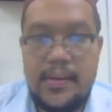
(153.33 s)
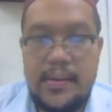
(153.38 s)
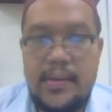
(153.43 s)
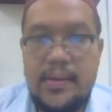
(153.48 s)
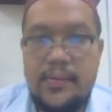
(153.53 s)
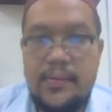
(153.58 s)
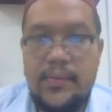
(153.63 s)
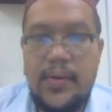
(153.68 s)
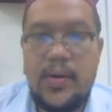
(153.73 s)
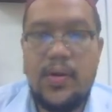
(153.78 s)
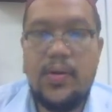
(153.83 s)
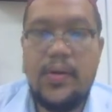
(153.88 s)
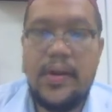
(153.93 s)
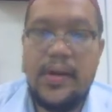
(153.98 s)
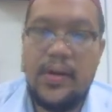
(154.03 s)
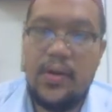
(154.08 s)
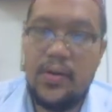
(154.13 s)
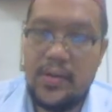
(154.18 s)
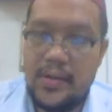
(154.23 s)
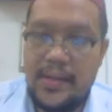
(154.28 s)
we call
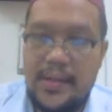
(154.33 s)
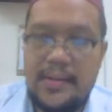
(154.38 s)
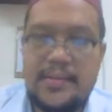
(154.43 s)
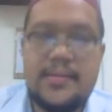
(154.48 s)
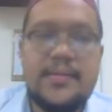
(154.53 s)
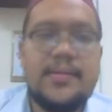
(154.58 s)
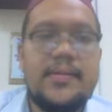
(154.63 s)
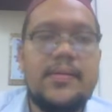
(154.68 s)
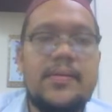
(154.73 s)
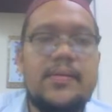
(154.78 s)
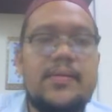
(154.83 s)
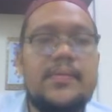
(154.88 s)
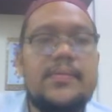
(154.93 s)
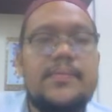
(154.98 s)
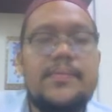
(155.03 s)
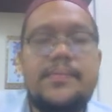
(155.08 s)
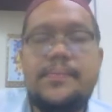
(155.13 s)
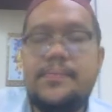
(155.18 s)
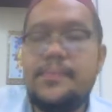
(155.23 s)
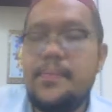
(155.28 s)
it, notice.
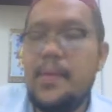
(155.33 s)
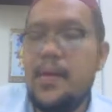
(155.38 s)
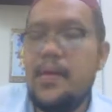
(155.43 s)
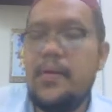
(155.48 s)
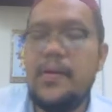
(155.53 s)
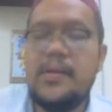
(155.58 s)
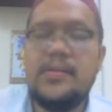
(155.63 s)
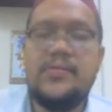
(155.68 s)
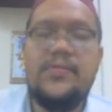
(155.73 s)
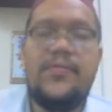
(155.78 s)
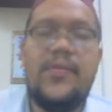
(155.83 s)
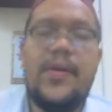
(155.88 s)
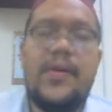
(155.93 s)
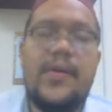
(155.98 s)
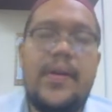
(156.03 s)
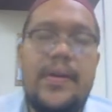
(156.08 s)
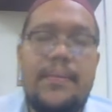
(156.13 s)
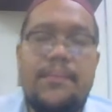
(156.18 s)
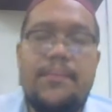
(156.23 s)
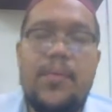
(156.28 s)
Alright, it's
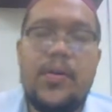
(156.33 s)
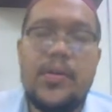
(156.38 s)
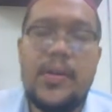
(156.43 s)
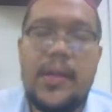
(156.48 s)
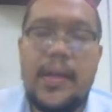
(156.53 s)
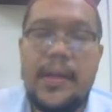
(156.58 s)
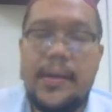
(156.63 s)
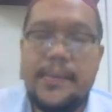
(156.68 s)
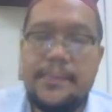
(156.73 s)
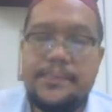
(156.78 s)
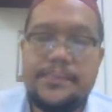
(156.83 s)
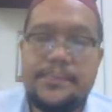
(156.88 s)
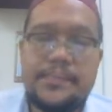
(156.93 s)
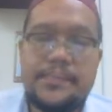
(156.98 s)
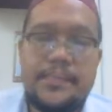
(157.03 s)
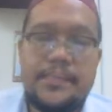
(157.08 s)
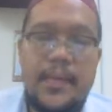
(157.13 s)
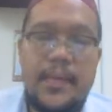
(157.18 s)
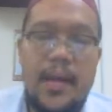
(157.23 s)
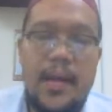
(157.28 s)
very important
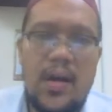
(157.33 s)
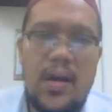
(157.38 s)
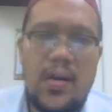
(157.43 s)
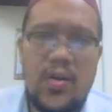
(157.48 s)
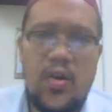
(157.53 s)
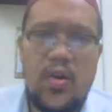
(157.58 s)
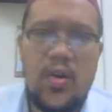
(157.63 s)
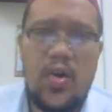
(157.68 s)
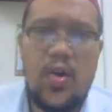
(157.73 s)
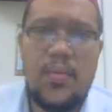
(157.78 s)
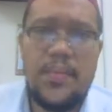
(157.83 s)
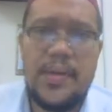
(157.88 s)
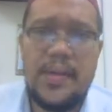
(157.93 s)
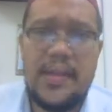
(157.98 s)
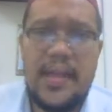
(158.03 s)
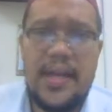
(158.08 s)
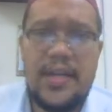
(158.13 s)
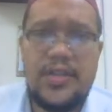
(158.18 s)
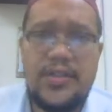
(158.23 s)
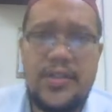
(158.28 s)

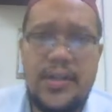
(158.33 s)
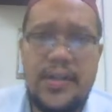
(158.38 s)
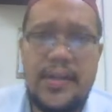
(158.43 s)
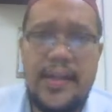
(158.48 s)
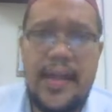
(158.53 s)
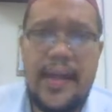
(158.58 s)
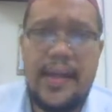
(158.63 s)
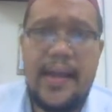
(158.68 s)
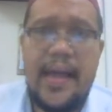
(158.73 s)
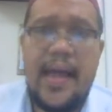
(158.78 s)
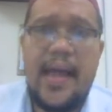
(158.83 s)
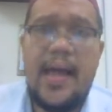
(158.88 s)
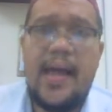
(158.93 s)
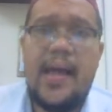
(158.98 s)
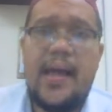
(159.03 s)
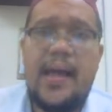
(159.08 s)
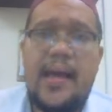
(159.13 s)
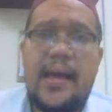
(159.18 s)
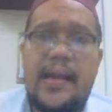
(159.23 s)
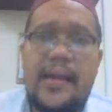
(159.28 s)
documentation that
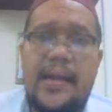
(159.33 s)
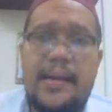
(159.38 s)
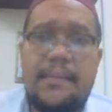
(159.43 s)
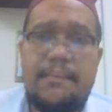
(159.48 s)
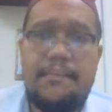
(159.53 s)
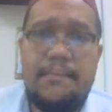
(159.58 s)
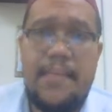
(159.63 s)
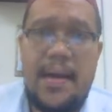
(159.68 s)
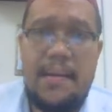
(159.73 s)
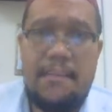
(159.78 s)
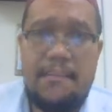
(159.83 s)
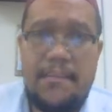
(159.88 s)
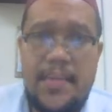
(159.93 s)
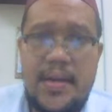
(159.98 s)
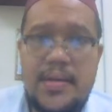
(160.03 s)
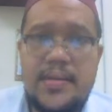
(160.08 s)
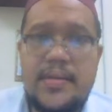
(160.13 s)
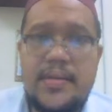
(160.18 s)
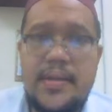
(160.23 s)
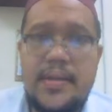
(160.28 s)
the
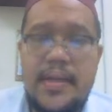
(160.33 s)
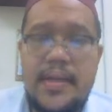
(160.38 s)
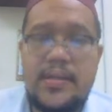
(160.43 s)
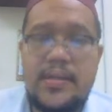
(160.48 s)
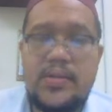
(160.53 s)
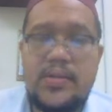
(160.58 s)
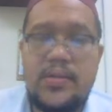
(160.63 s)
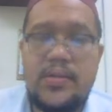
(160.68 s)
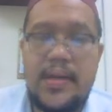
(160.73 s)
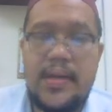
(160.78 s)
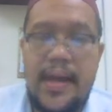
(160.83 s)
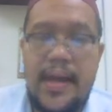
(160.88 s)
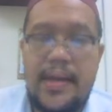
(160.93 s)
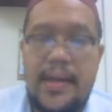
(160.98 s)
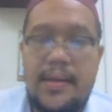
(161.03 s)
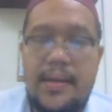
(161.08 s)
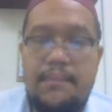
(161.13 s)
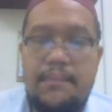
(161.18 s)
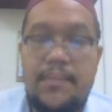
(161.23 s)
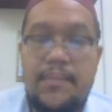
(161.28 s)
members need to
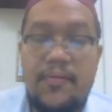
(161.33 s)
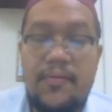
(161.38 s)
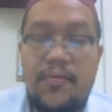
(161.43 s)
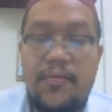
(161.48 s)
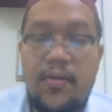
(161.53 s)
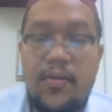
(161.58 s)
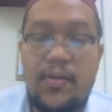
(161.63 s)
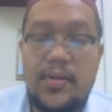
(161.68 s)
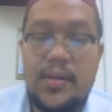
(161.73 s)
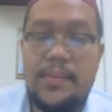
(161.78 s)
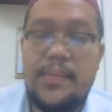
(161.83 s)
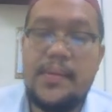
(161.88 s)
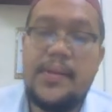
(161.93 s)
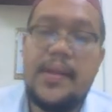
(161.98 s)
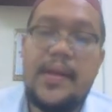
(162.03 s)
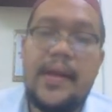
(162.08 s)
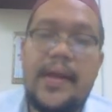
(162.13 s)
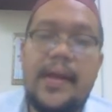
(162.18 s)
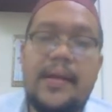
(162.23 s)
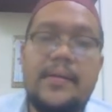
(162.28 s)
get before the
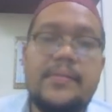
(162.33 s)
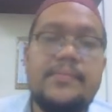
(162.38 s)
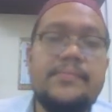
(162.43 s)
meeting held.